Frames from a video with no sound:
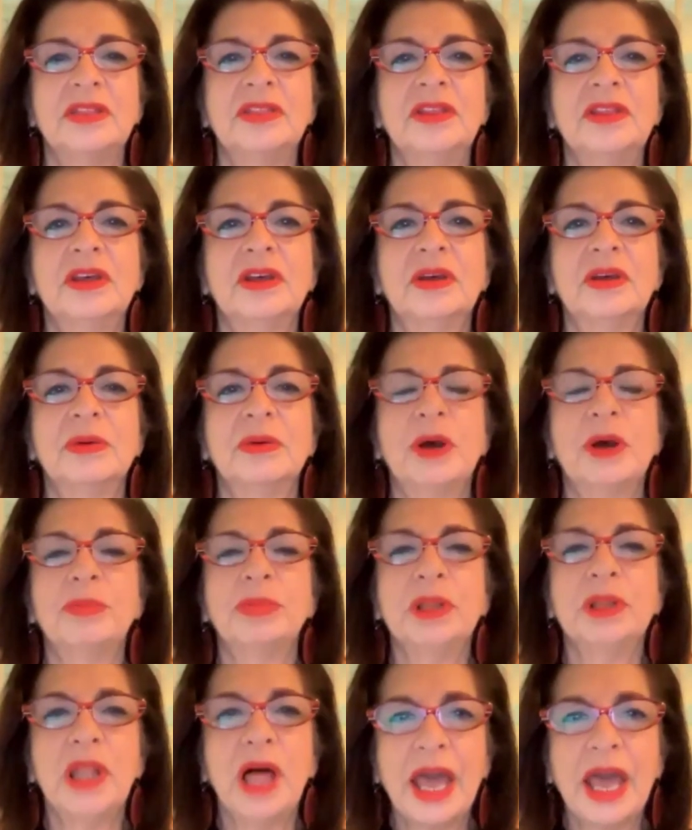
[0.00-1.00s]
The
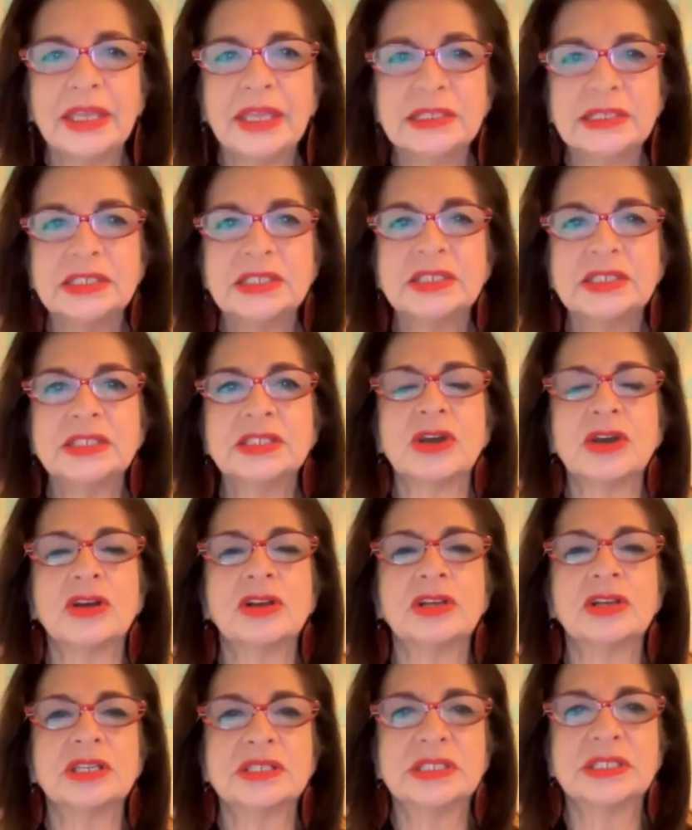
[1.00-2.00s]
appliances are
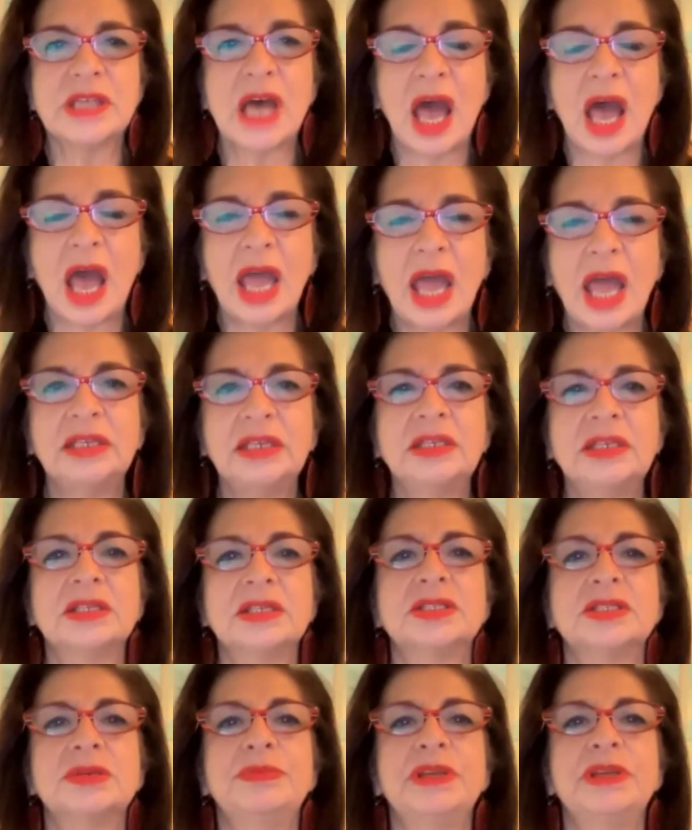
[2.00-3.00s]
designed
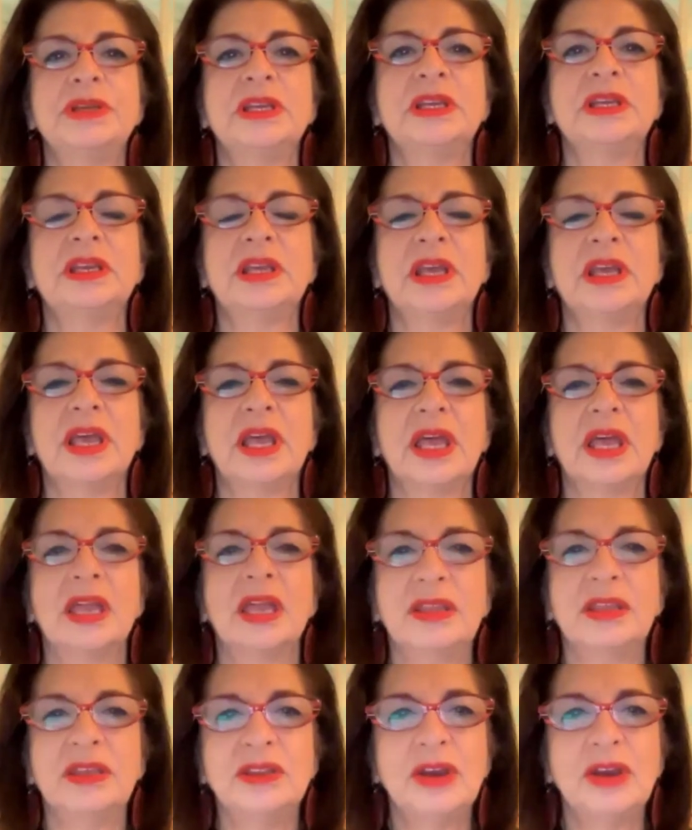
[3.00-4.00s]
to be,
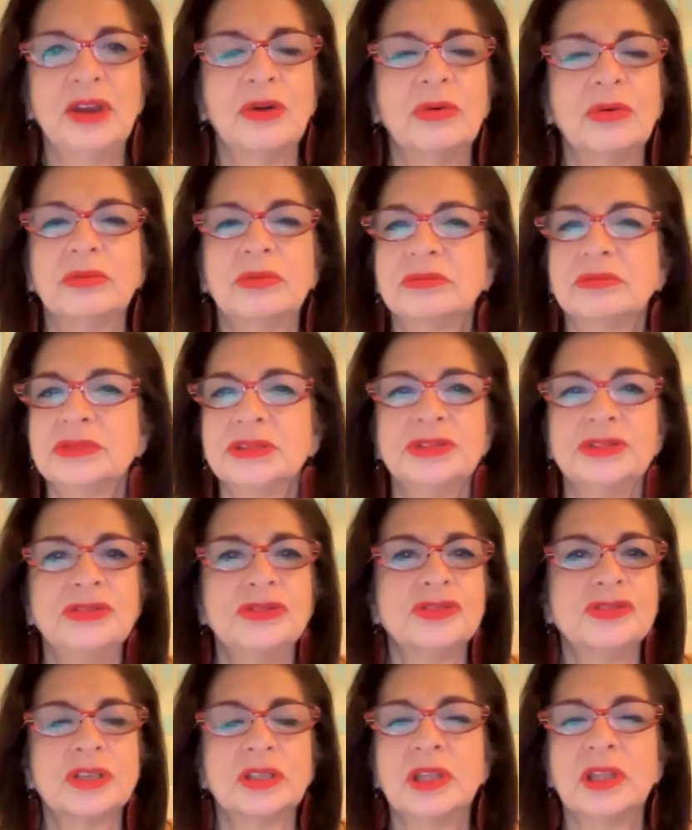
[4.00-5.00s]
you know, to
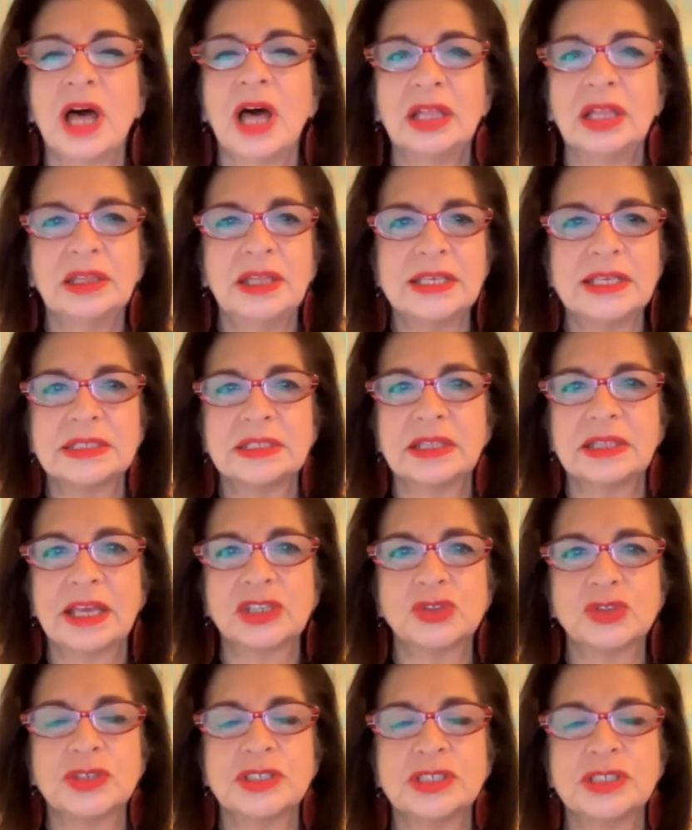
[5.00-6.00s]
use a lot less
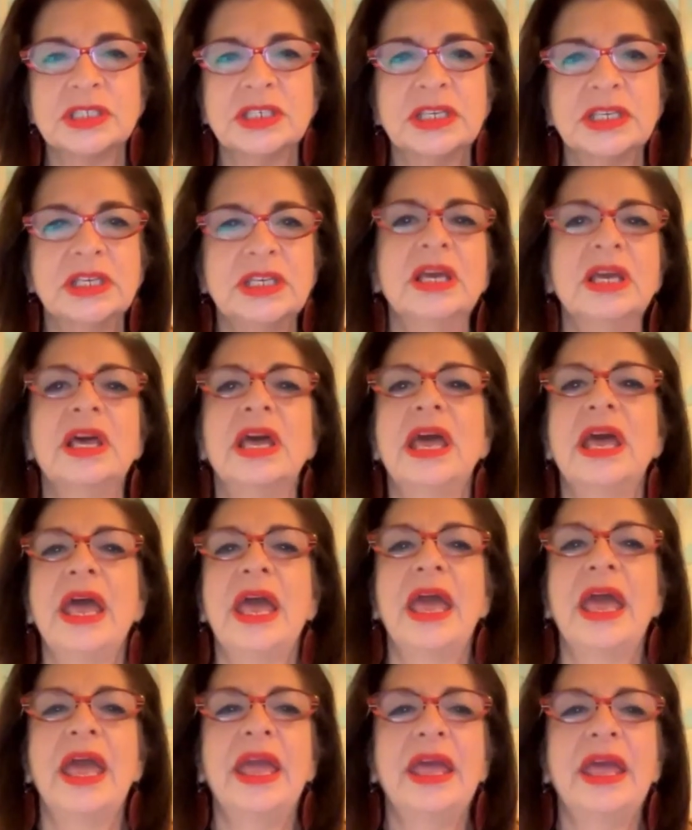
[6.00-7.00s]
electricity.
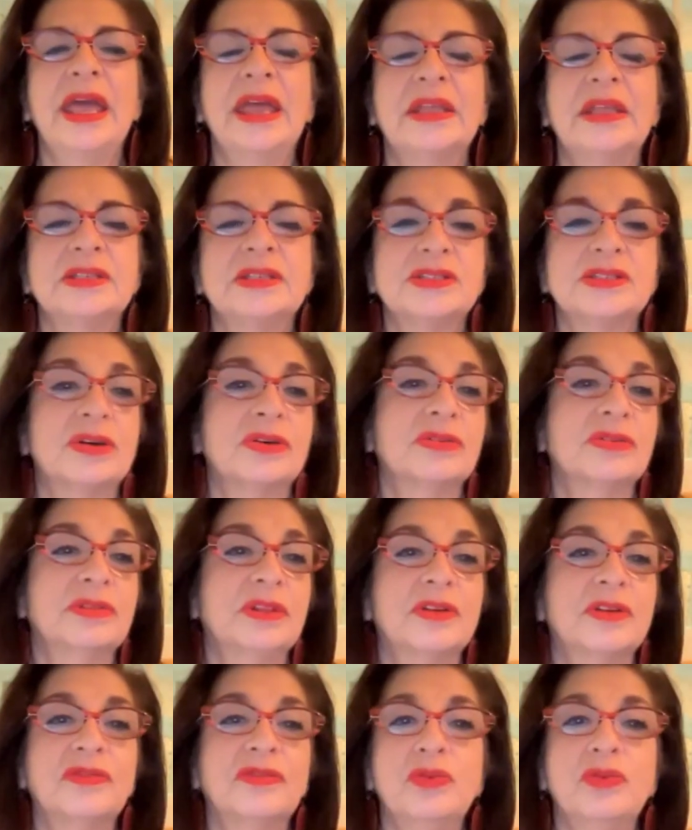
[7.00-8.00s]
And so
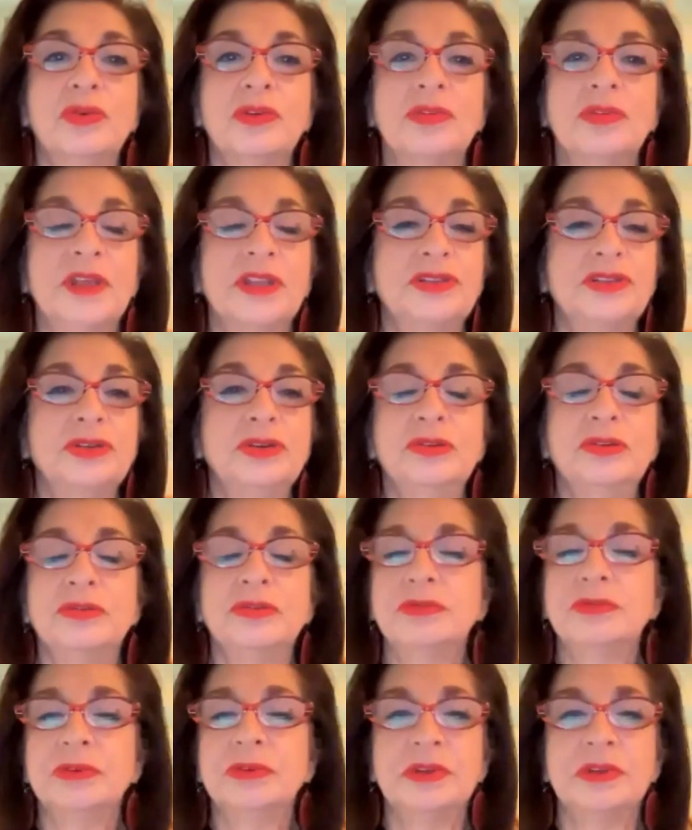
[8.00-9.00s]
therefore they
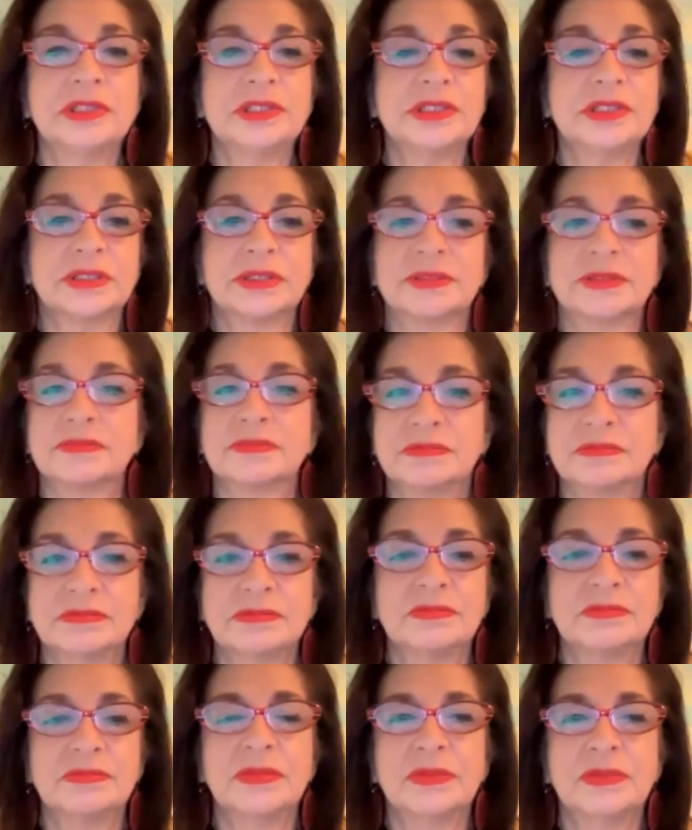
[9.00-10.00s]
do. It's
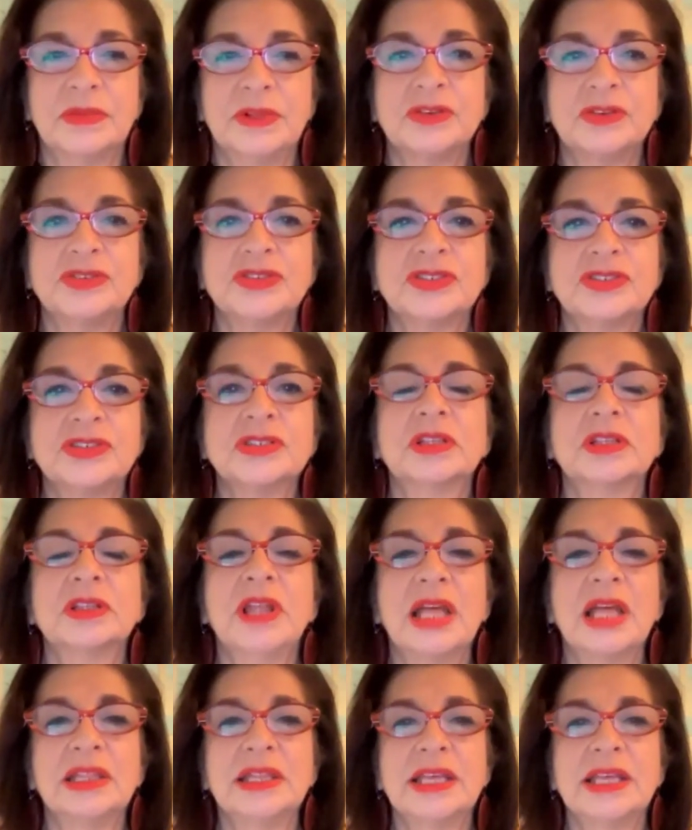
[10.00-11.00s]
there's just a
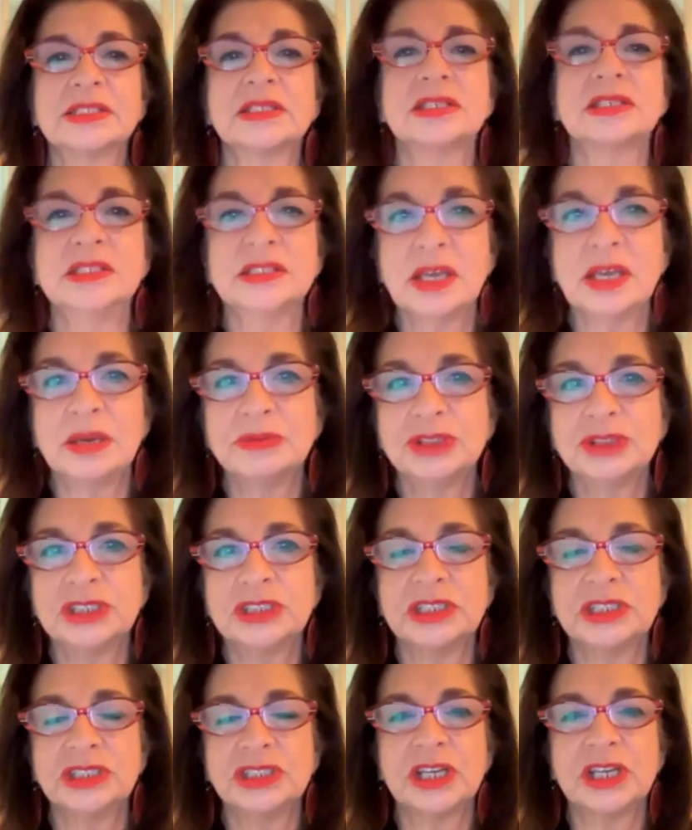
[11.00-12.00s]
lot less
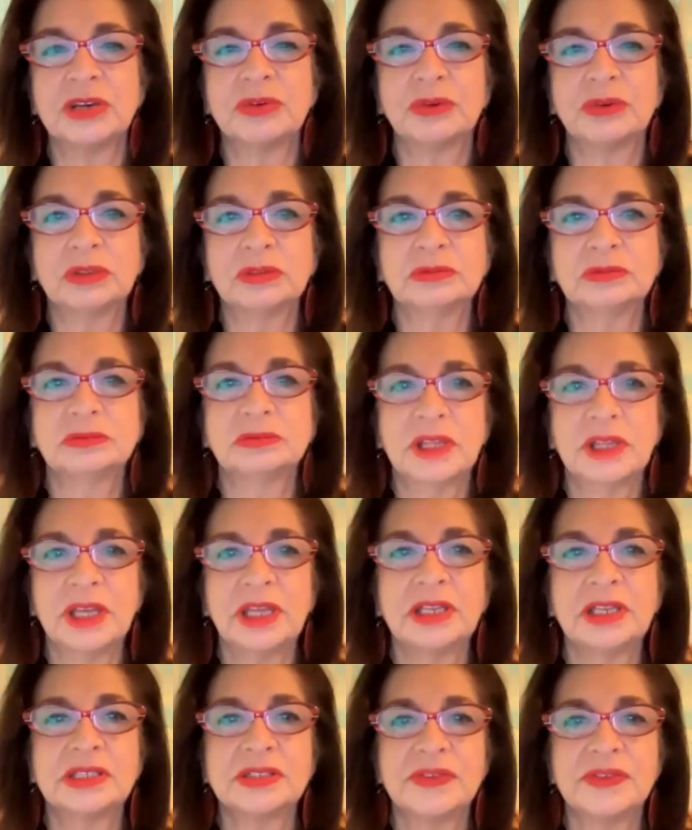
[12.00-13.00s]
consumption in general,
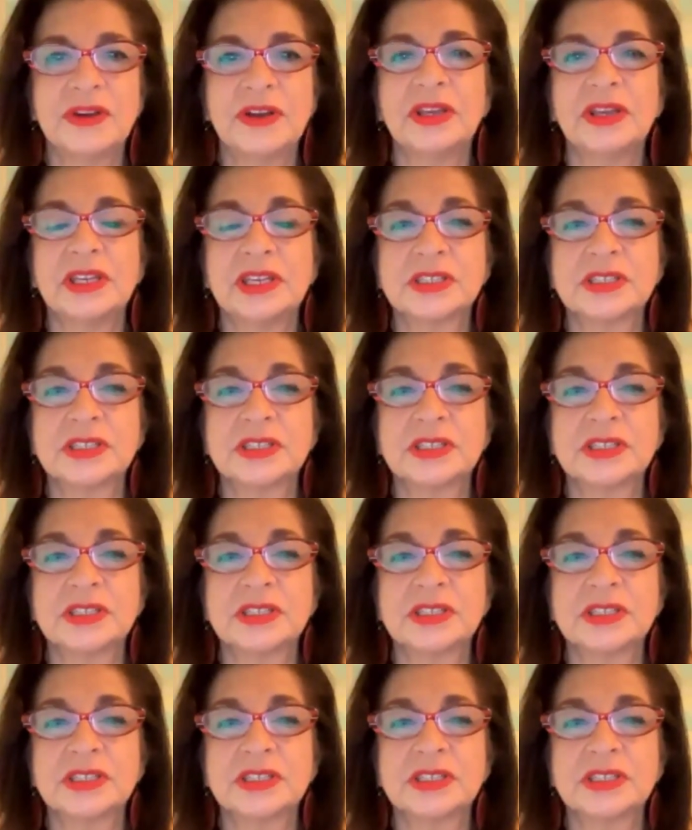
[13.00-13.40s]
and it's very